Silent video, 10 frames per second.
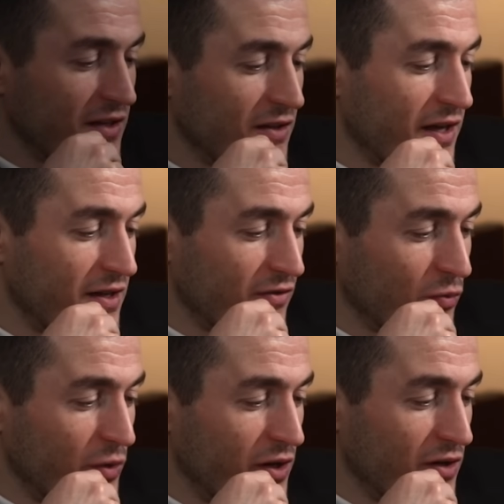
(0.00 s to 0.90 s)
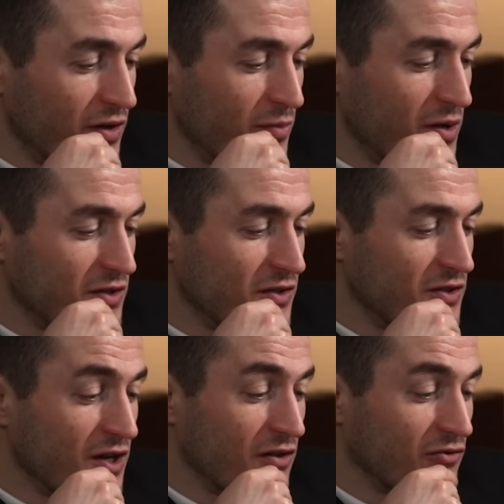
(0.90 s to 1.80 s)
the land of the weird, you mentioned
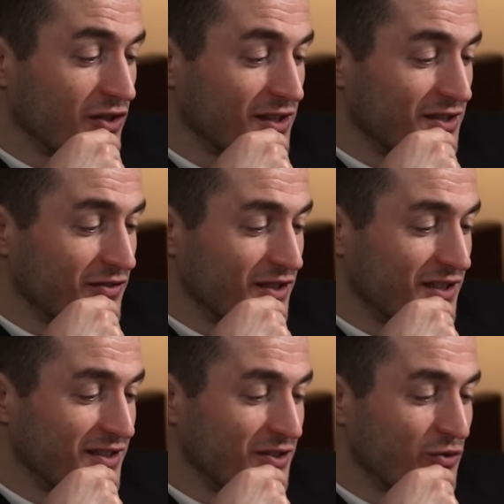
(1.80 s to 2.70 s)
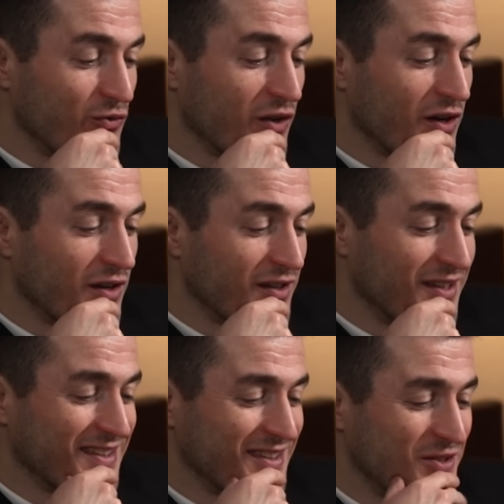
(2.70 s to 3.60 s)
general relativity. You've uh,
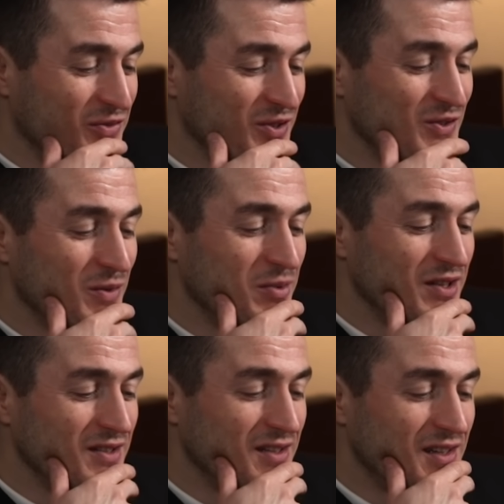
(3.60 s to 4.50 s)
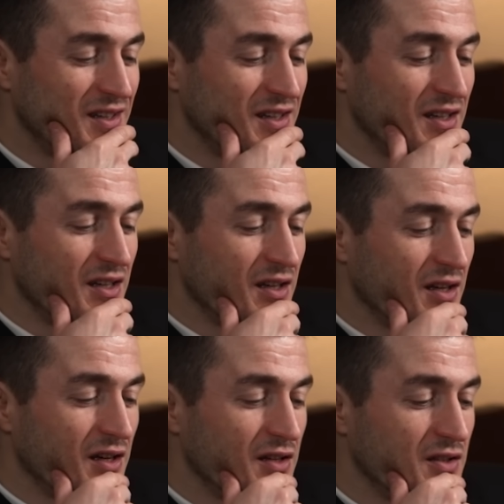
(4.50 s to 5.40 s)
you've contributed
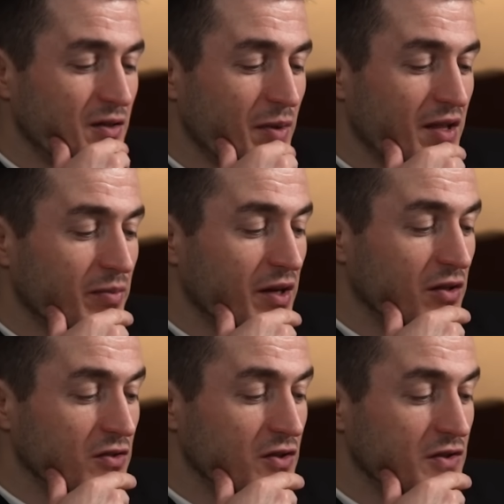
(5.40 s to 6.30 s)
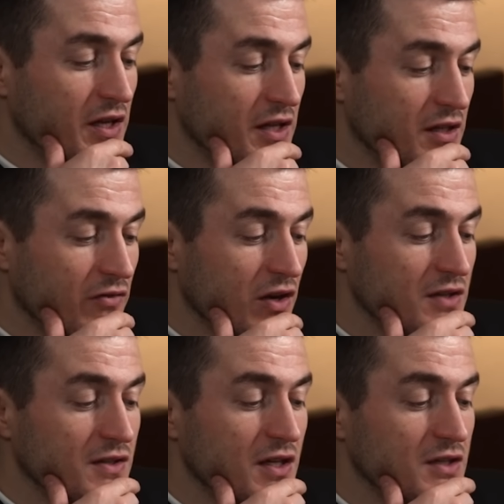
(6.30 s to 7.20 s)
uh, to the mathematical understanding of
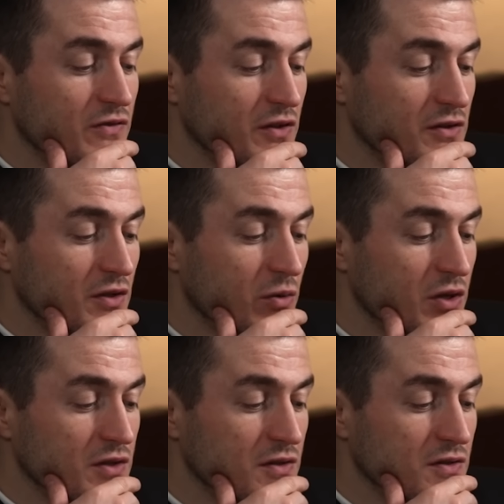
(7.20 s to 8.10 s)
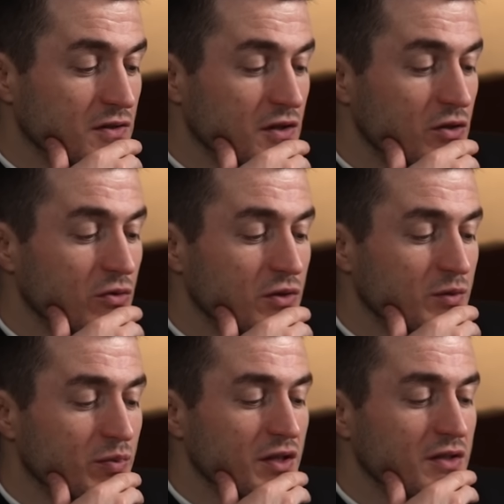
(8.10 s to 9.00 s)
Einstein's field equations. Can you
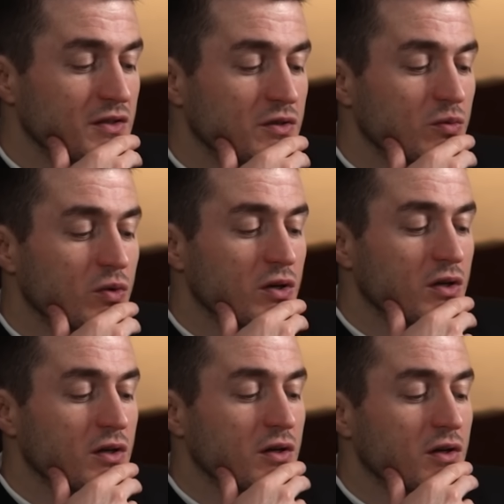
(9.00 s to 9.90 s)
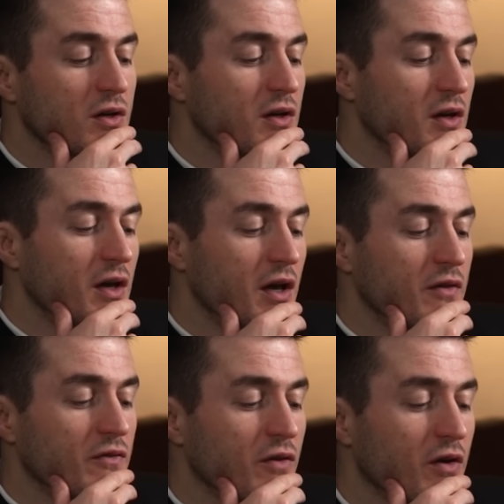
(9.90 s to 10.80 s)
explain this work?
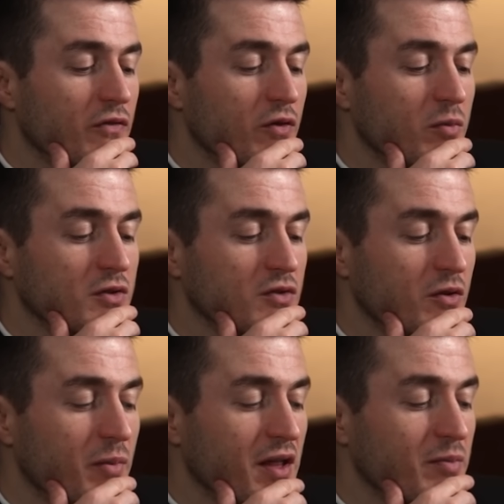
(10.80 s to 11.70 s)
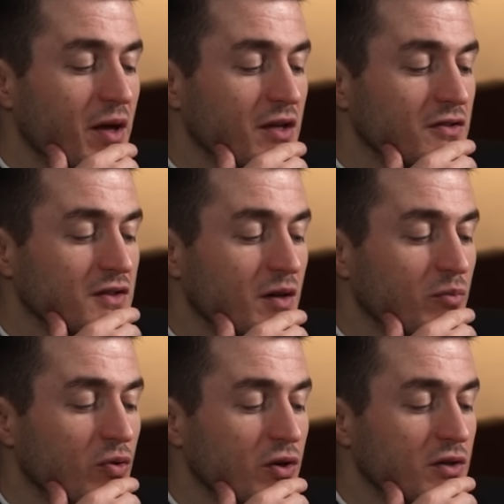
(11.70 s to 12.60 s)
And uh, from a sort of mathematical
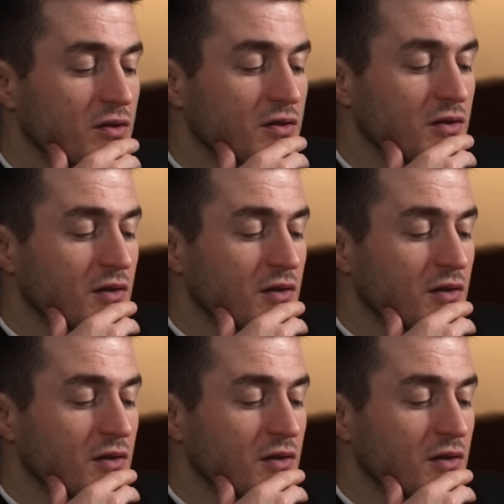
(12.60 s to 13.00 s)
standpoint,